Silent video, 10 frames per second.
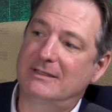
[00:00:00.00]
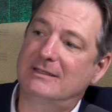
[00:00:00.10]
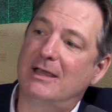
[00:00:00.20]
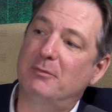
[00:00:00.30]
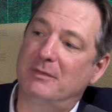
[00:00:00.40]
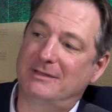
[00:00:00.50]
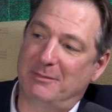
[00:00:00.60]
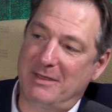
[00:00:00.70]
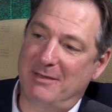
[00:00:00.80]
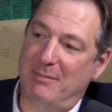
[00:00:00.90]
Tell me
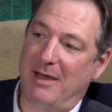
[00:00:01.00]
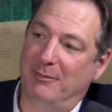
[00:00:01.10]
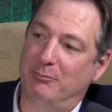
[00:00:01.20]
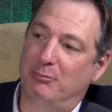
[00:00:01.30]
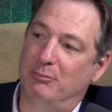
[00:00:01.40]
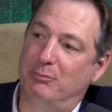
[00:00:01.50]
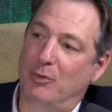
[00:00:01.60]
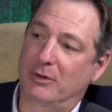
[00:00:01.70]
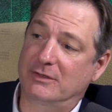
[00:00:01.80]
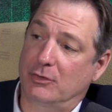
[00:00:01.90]
about
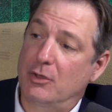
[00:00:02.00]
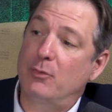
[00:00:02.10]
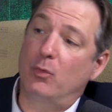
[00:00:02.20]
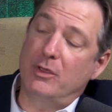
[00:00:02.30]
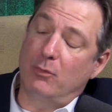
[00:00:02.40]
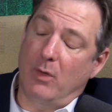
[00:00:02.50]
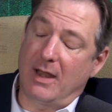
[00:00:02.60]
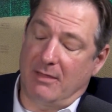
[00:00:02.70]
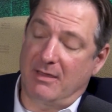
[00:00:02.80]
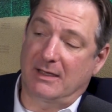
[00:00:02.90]
boarding. So you went, I
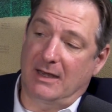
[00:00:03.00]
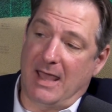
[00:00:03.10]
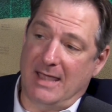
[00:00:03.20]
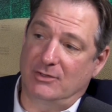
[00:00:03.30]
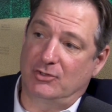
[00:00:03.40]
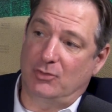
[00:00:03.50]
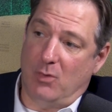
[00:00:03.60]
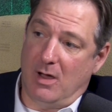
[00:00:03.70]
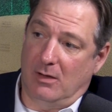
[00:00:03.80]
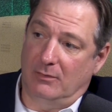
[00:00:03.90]
think, at age
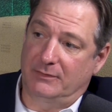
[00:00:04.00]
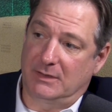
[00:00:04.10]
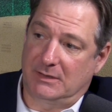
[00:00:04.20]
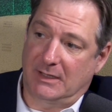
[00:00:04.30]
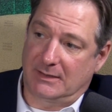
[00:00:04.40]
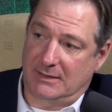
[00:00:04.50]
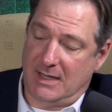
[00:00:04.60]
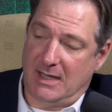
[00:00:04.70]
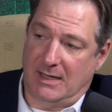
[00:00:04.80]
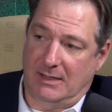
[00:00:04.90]
12 to
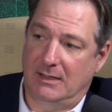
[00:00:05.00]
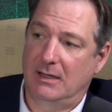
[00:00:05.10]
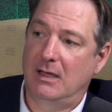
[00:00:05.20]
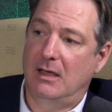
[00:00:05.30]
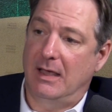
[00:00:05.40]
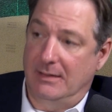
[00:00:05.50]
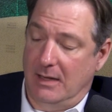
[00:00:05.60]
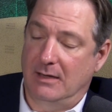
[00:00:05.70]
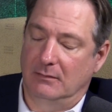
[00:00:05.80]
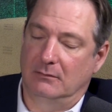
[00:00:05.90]
16
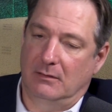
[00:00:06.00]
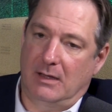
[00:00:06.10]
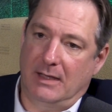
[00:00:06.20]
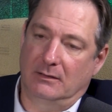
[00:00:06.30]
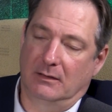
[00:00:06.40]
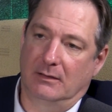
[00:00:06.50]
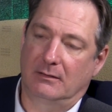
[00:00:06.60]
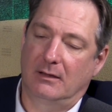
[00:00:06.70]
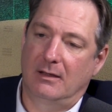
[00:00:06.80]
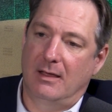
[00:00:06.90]
in England.
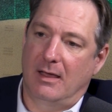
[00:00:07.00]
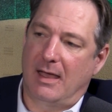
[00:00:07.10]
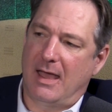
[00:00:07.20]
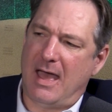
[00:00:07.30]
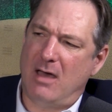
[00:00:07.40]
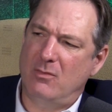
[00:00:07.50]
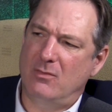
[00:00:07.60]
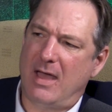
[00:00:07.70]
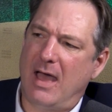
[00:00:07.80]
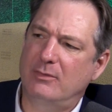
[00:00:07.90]

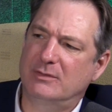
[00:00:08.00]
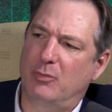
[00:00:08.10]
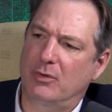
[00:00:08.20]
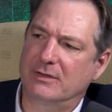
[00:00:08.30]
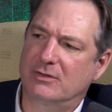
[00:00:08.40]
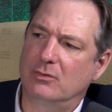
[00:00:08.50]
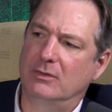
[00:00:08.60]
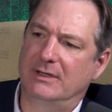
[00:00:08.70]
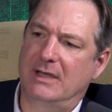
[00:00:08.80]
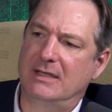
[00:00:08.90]
How is boarding school,
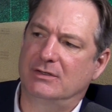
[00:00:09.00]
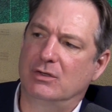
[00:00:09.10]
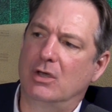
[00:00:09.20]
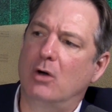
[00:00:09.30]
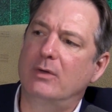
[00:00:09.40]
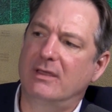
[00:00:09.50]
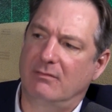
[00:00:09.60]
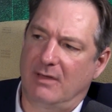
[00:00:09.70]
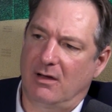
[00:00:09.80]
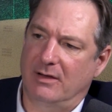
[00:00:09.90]
and is going
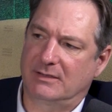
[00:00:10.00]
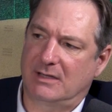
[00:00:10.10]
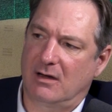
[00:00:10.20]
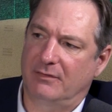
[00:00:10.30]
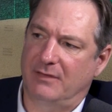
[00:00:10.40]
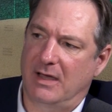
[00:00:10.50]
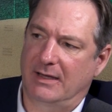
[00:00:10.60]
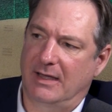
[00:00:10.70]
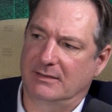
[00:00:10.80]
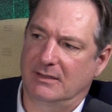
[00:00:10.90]
there as terrifying
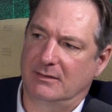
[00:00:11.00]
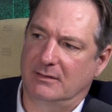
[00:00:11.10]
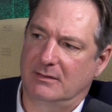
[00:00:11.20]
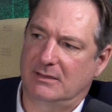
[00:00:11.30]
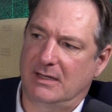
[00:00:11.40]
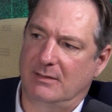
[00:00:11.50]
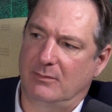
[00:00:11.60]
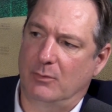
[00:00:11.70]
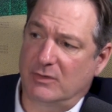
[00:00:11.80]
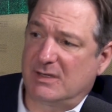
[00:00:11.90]
as it
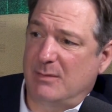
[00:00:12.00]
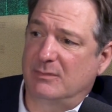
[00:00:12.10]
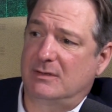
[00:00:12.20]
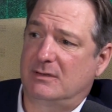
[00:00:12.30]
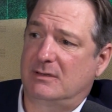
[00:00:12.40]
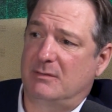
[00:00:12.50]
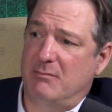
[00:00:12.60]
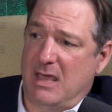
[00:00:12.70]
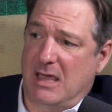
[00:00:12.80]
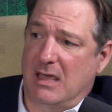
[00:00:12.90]
would seem to
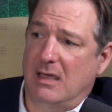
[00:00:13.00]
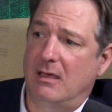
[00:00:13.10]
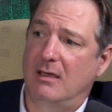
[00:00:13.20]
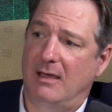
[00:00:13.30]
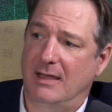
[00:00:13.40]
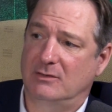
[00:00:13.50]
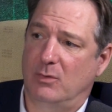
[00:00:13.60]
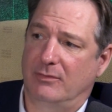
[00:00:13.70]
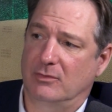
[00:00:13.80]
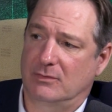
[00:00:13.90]
me at 12
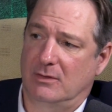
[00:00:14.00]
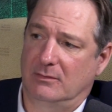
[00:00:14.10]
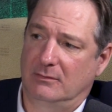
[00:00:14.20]
years old?